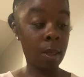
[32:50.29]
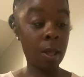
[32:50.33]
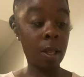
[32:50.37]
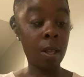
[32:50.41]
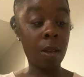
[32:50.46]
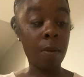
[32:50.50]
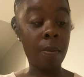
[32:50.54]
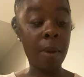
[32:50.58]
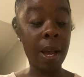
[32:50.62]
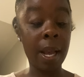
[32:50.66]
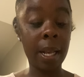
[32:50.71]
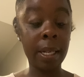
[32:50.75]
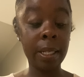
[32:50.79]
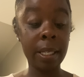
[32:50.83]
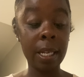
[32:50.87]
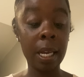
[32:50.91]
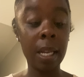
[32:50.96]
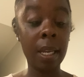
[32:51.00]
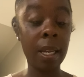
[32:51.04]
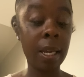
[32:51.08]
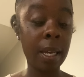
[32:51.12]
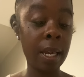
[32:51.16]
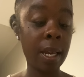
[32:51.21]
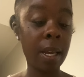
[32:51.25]
Somebody
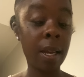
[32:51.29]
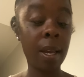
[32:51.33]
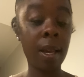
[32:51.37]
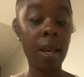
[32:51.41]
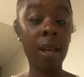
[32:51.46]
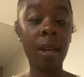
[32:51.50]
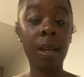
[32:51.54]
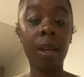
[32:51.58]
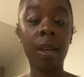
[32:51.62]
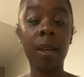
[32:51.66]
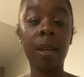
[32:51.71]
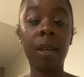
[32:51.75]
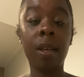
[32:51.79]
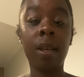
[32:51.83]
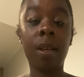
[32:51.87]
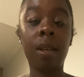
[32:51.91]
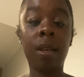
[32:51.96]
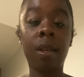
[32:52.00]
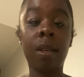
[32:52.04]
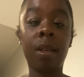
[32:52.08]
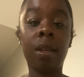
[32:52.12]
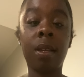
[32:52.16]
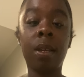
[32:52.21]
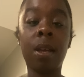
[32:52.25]
telling.
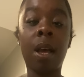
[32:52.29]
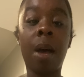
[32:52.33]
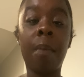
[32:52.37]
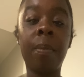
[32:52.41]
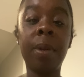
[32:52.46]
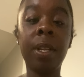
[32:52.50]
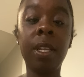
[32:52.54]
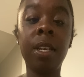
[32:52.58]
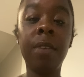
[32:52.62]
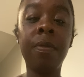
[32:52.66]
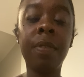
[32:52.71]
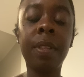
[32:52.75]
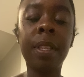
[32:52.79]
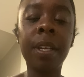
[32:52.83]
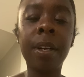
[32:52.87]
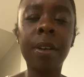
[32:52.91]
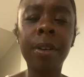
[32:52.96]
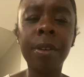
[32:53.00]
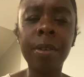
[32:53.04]
I'm going to leave it there,